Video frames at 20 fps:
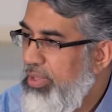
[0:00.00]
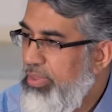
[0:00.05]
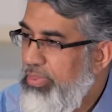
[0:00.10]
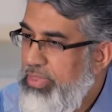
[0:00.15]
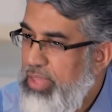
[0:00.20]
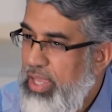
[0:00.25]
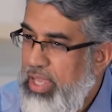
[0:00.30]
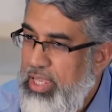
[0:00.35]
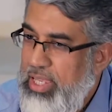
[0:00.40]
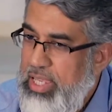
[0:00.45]

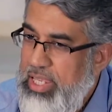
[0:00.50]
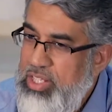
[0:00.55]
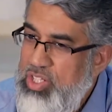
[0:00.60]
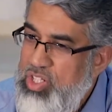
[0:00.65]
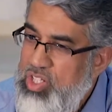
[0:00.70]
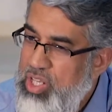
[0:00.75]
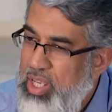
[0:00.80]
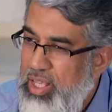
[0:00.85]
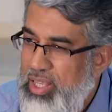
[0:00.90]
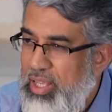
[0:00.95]
that
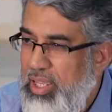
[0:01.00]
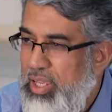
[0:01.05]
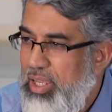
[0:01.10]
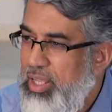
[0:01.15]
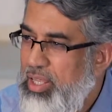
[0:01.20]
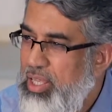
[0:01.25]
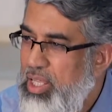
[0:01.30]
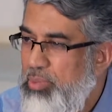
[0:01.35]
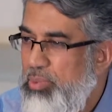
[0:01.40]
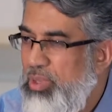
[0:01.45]
inshallah
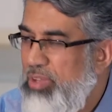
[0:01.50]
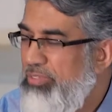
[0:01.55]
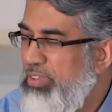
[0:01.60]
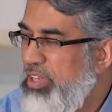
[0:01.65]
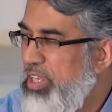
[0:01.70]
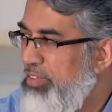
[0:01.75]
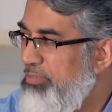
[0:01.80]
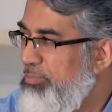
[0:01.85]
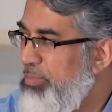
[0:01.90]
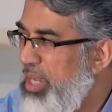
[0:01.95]
Allah will
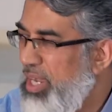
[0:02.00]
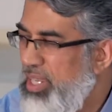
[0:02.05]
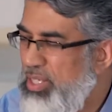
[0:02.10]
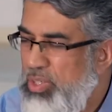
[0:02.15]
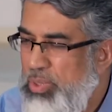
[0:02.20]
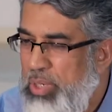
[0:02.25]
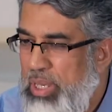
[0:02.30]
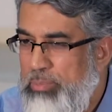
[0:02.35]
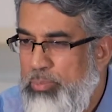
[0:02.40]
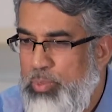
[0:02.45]
forgive me. I
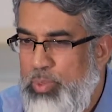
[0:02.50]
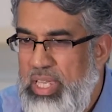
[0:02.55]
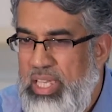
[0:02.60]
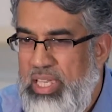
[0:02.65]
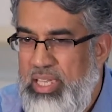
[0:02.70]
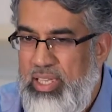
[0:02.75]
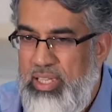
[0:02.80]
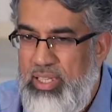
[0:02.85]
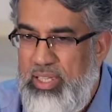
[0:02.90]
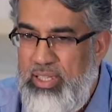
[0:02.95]
know I'm
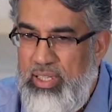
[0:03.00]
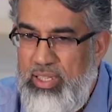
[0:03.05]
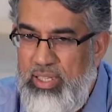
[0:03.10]
weak.